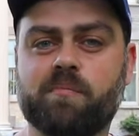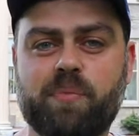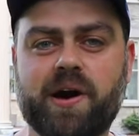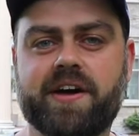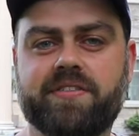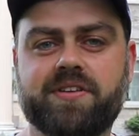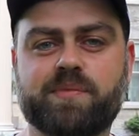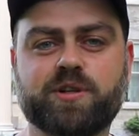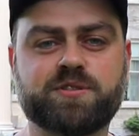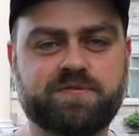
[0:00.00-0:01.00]
But the
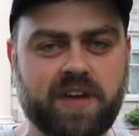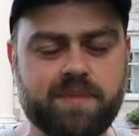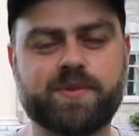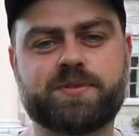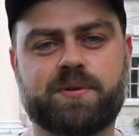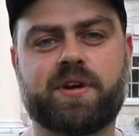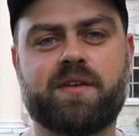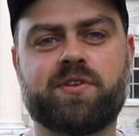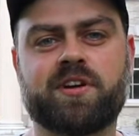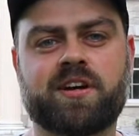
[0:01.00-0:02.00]
most famous one
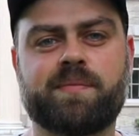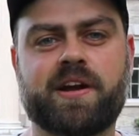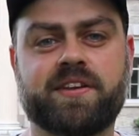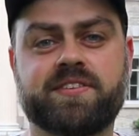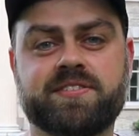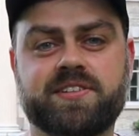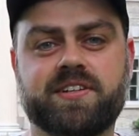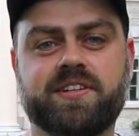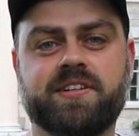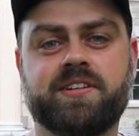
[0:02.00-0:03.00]
ever to come out of this
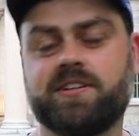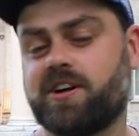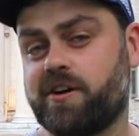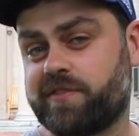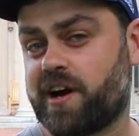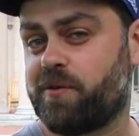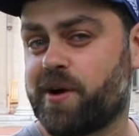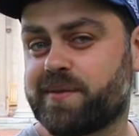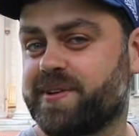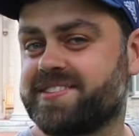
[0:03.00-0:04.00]
city, I forgot
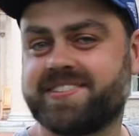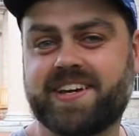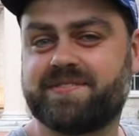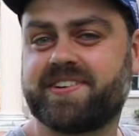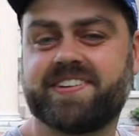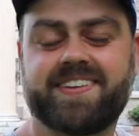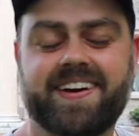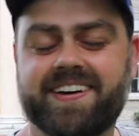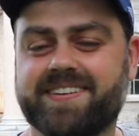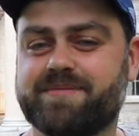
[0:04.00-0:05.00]
Wegmans, can't forget
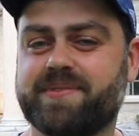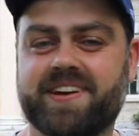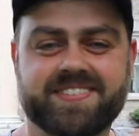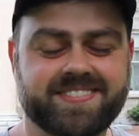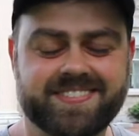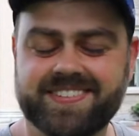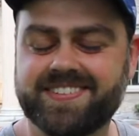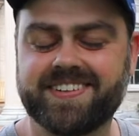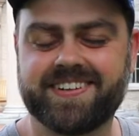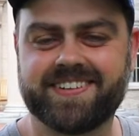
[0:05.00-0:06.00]
that, but that was a
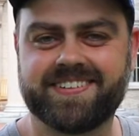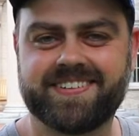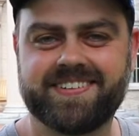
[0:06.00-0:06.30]
little later.